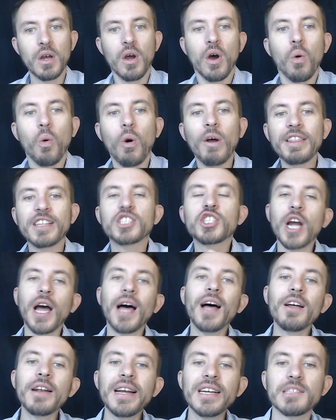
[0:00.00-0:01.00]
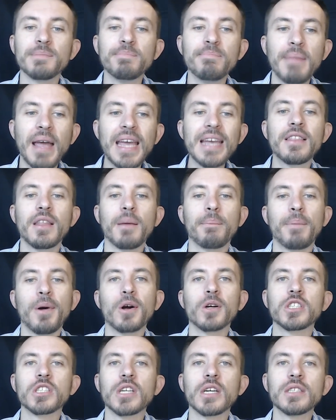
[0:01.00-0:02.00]
While the child has made the
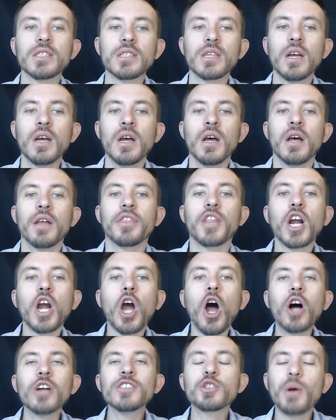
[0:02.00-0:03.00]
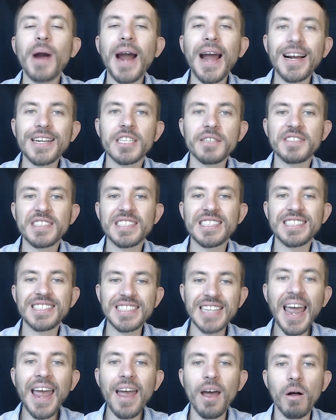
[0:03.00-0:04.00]
purchase, the contract of
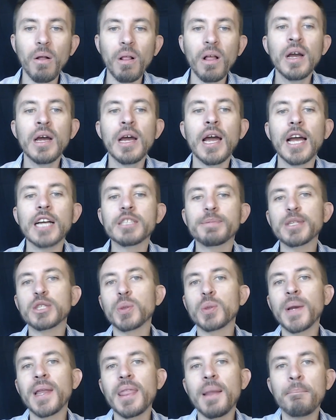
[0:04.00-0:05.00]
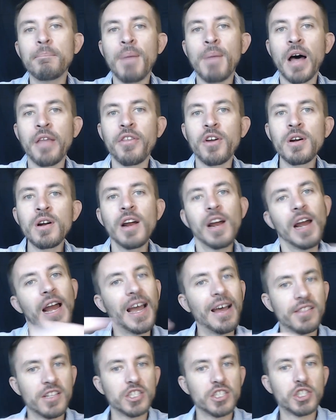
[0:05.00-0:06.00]
sale is between the mother
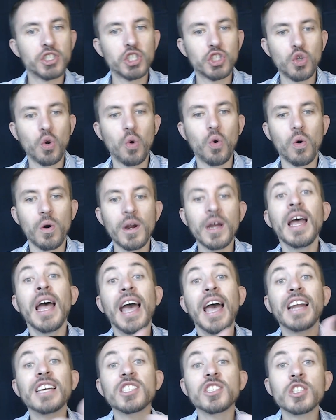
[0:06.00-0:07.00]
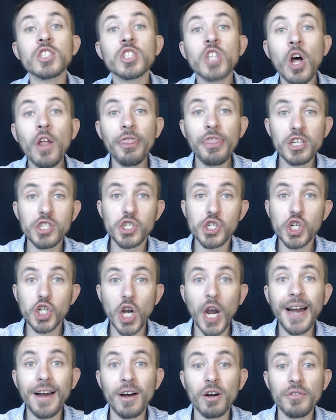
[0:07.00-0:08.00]
and the store. It is not the
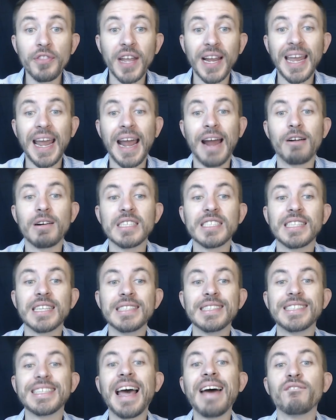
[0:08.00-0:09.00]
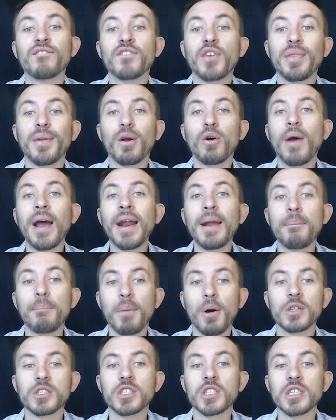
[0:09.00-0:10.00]
child that carries the debt for the credit
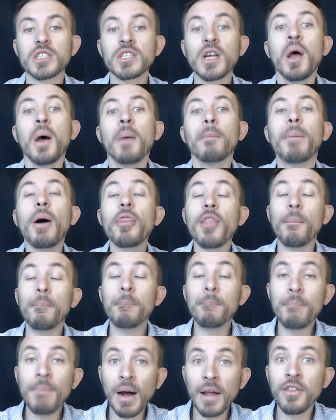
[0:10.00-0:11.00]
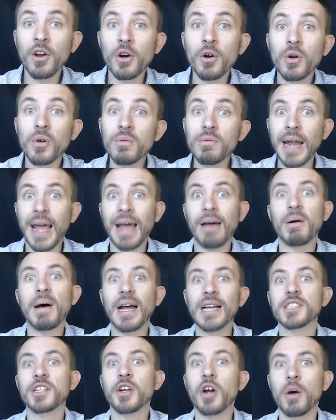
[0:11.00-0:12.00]
purchase, but the mother who now
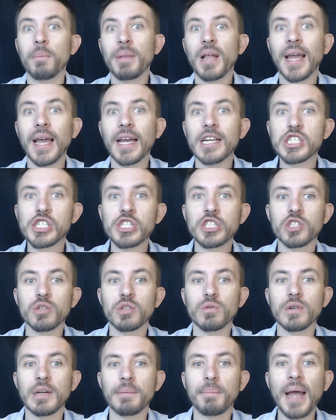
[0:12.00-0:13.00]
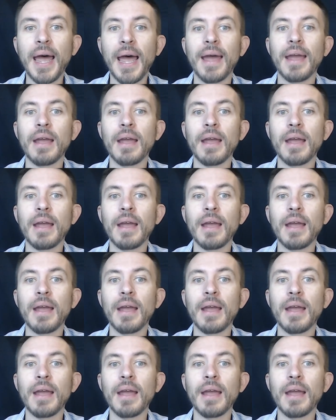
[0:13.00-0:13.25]
has an obligation to repay.